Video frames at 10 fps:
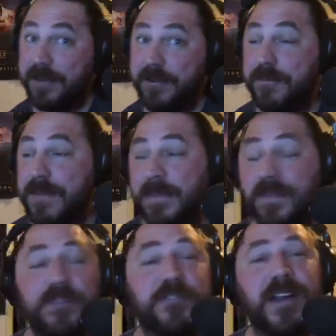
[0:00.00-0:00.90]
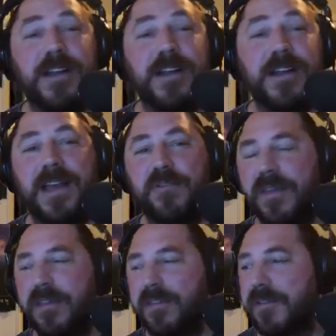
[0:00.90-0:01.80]
Maybe they're trying to mess with
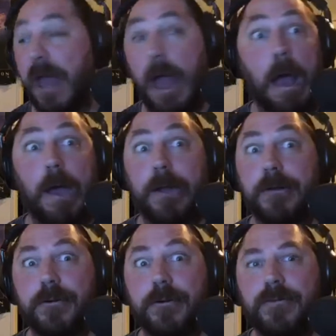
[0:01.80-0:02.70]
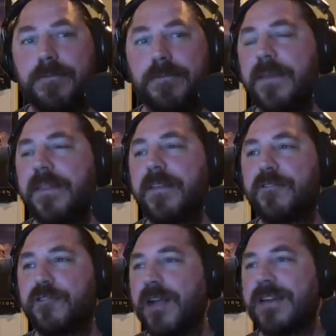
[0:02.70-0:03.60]
us. I don't know. Maybe they're
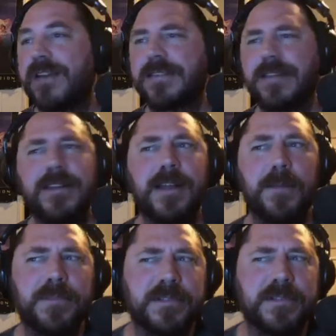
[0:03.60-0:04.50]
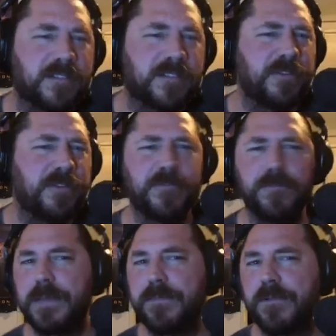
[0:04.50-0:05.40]
trying to set it up as 2 different
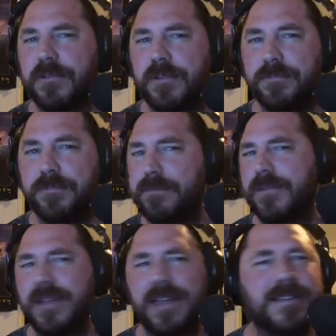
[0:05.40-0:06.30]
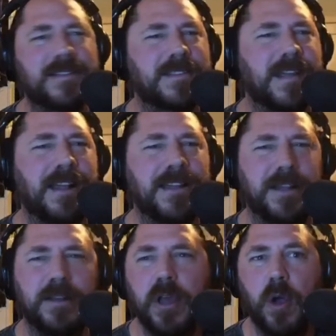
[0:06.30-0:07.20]
people could be playing Sally,
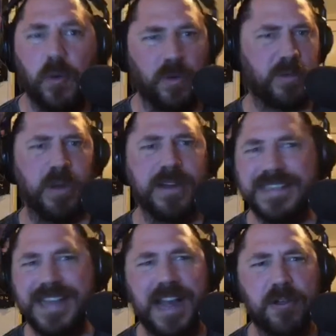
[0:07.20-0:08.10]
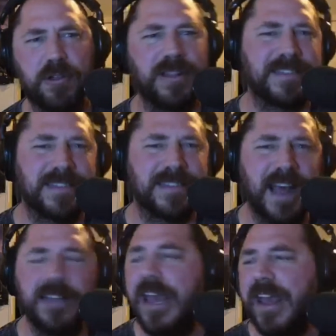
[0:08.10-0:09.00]
and which one is actually
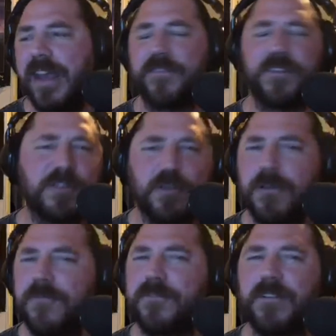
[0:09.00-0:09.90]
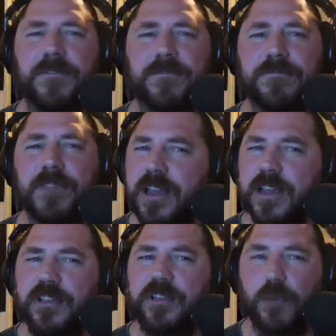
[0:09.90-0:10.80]
Sally? If they're going for a
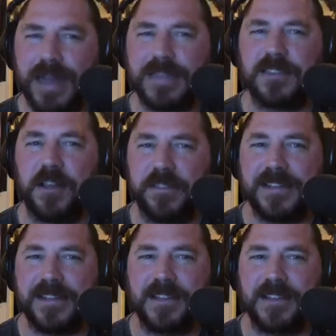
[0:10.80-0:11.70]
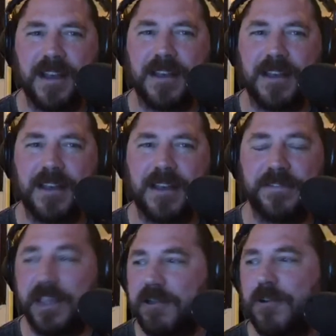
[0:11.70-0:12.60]
frickin' twist on this, guys. If
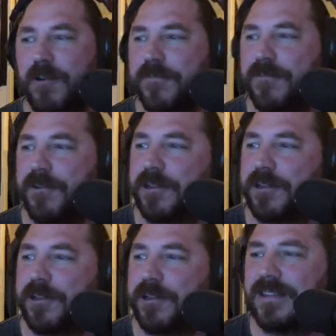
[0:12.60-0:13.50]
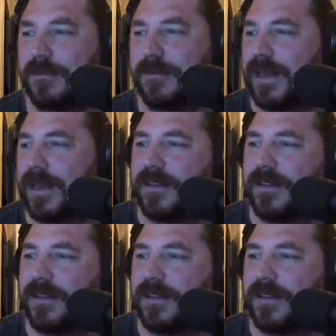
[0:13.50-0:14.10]
they're going for a twist, oh man.